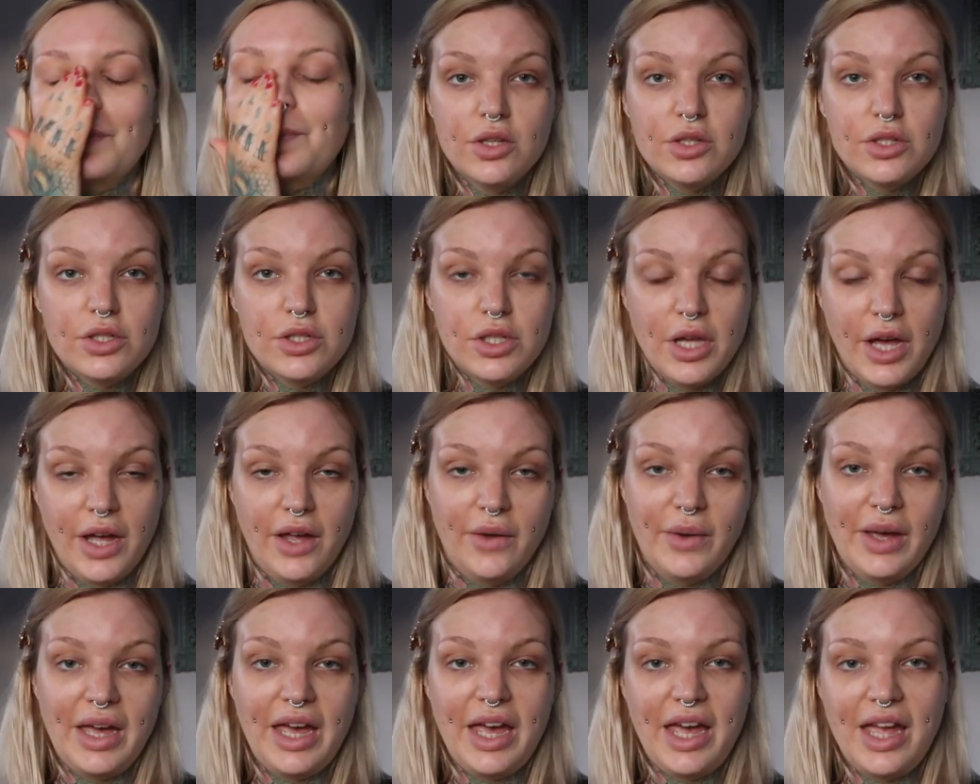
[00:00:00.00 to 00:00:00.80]

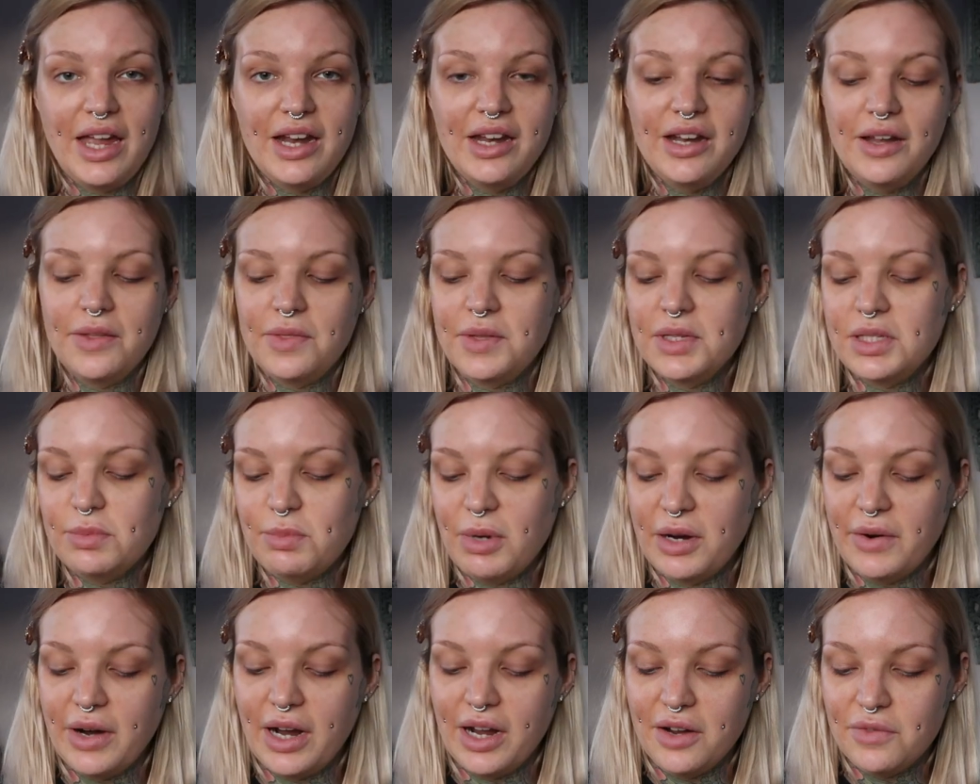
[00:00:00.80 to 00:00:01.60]
So in the
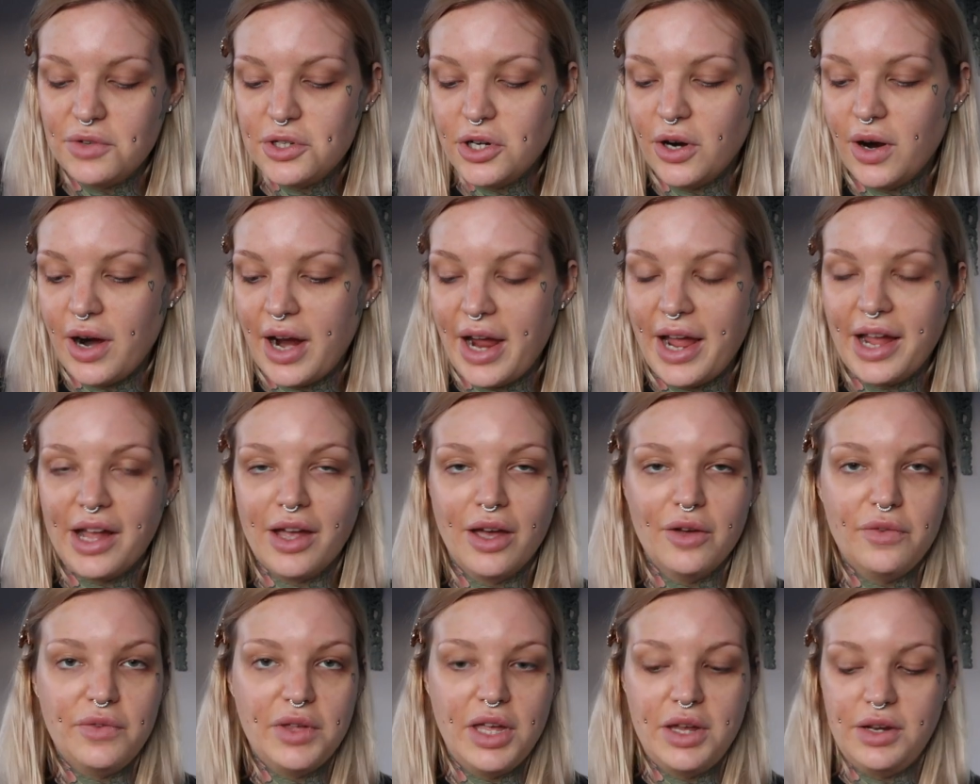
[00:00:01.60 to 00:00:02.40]
spirit of
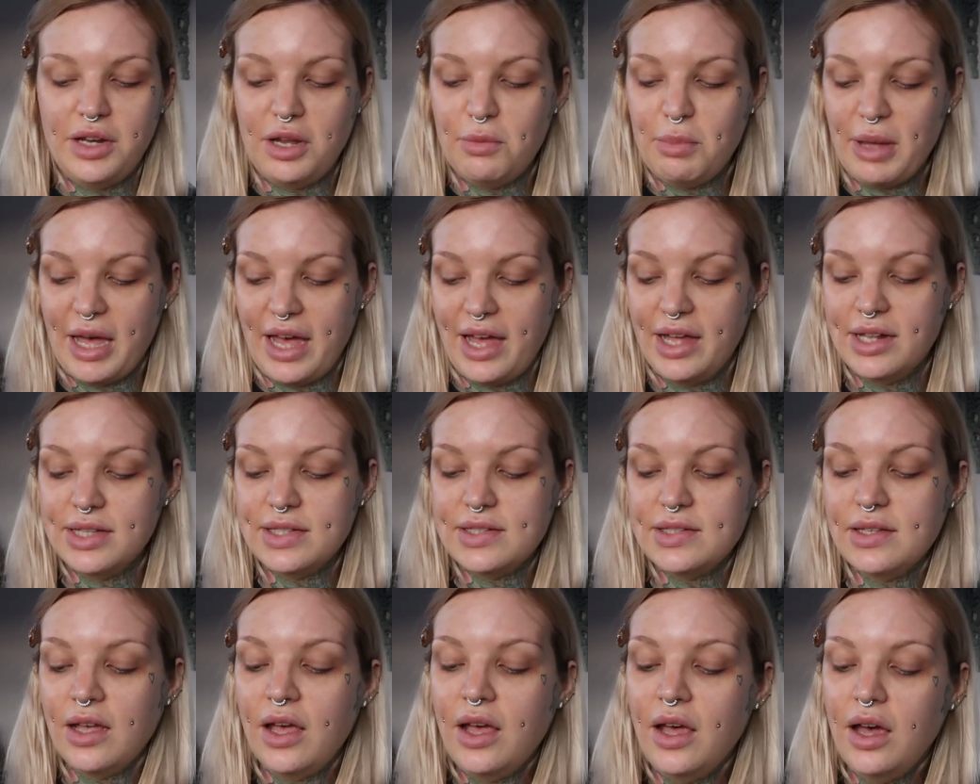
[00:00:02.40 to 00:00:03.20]
trying a few new
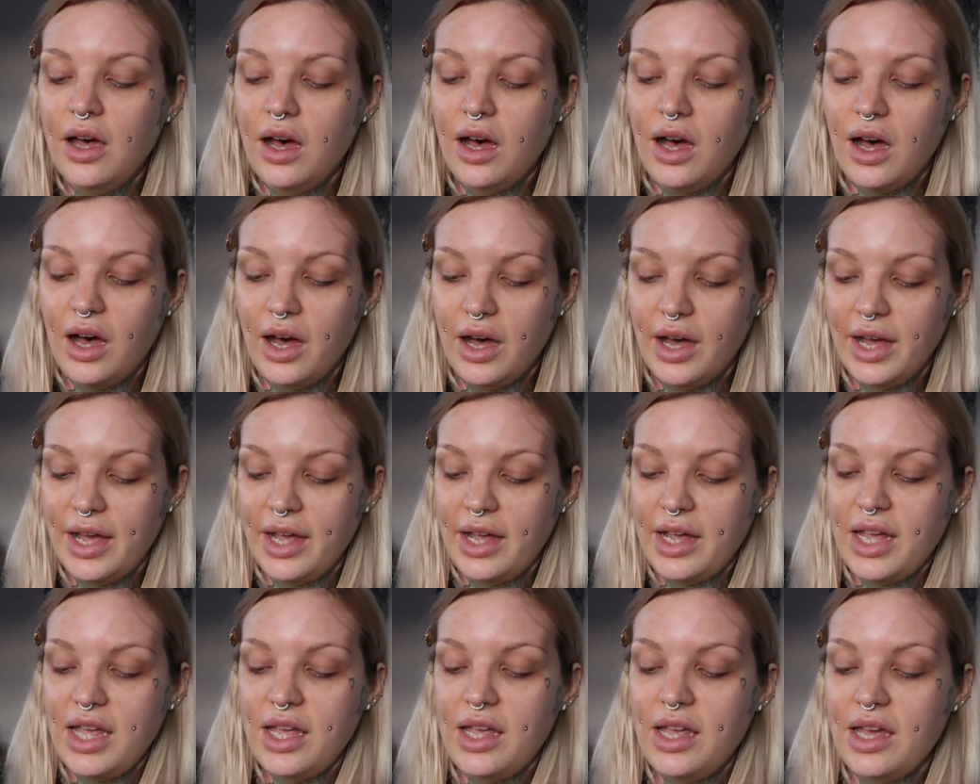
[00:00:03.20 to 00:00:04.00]
bits,
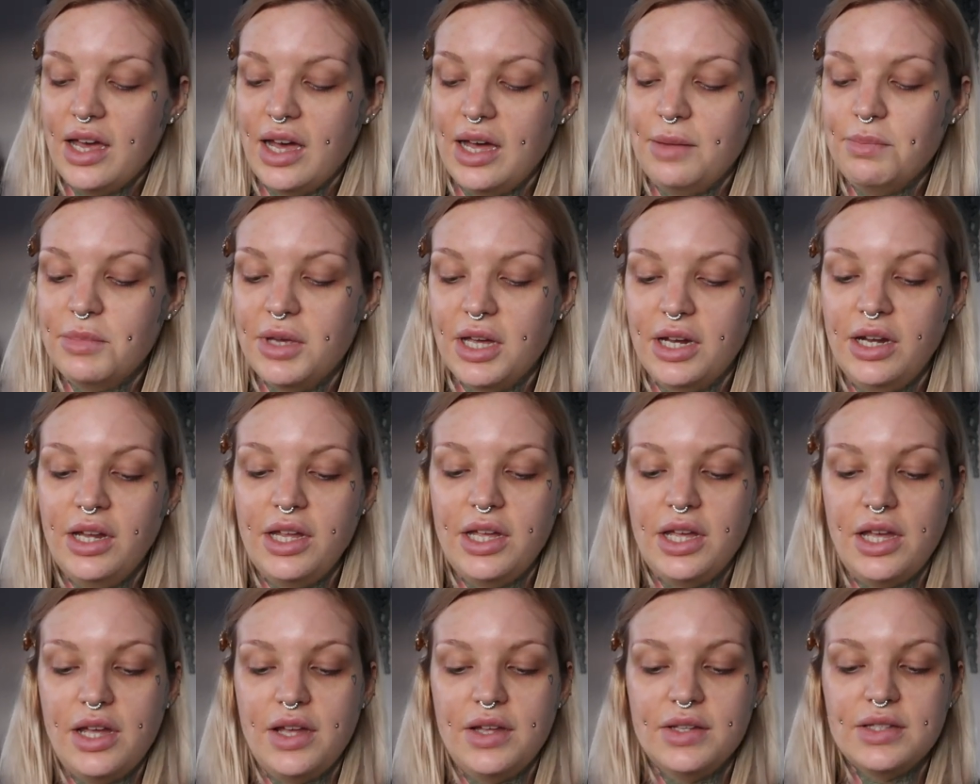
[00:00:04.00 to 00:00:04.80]
I am going
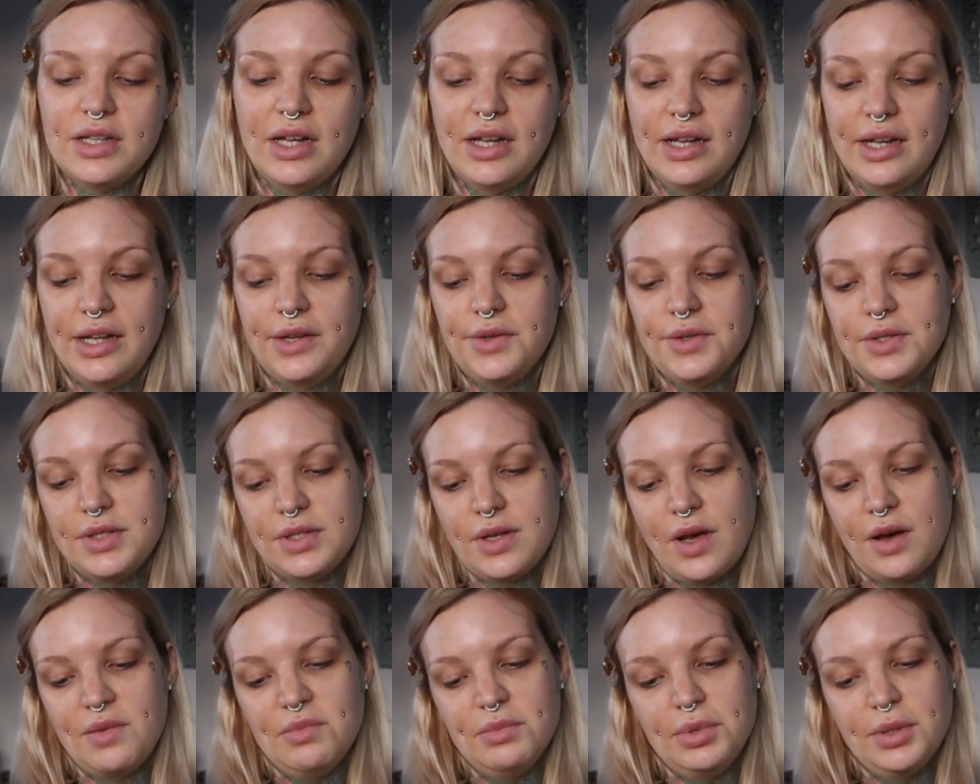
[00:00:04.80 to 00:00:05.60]
to use a little
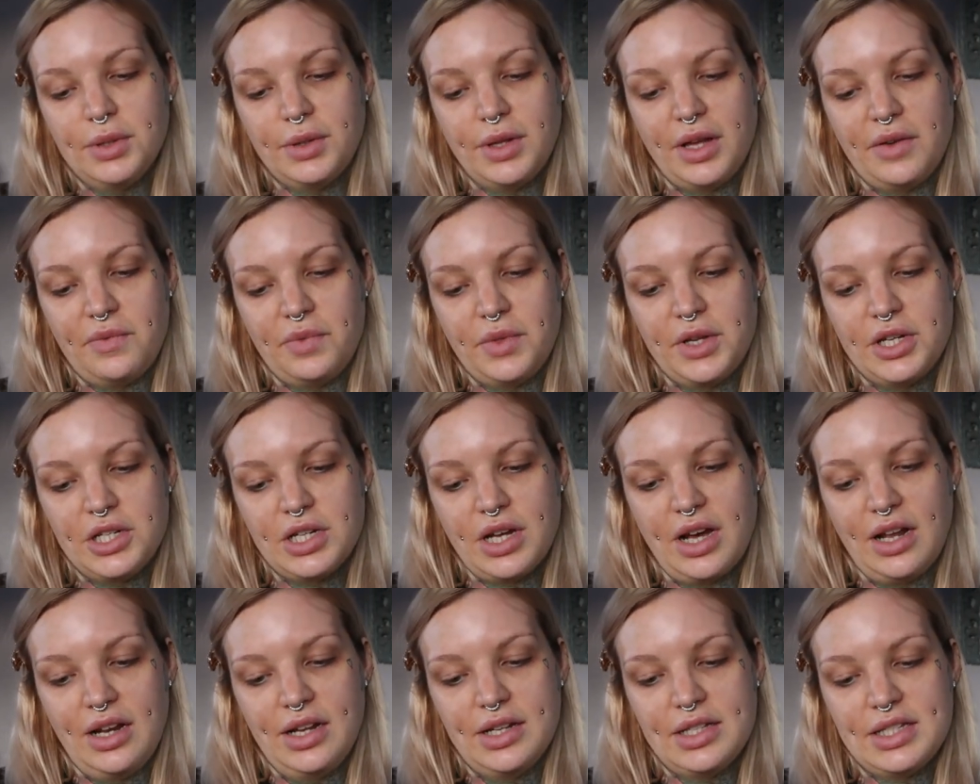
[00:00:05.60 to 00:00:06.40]
sample of the
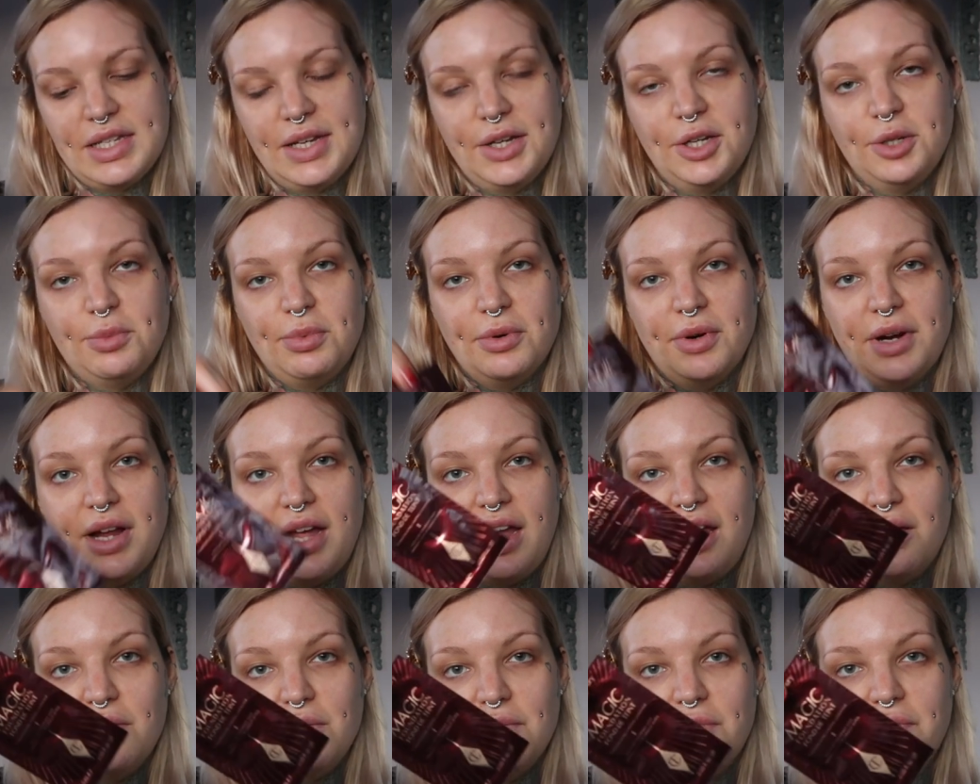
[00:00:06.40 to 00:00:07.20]
Charlotte
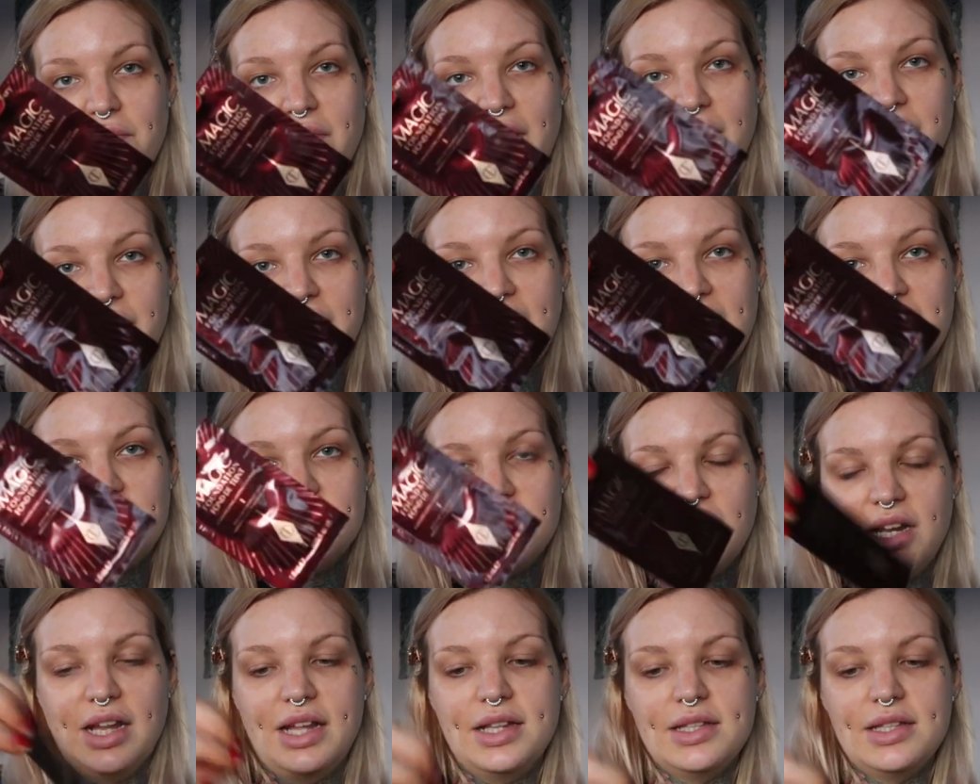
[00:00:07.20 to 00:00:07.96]
Tilbury foundation.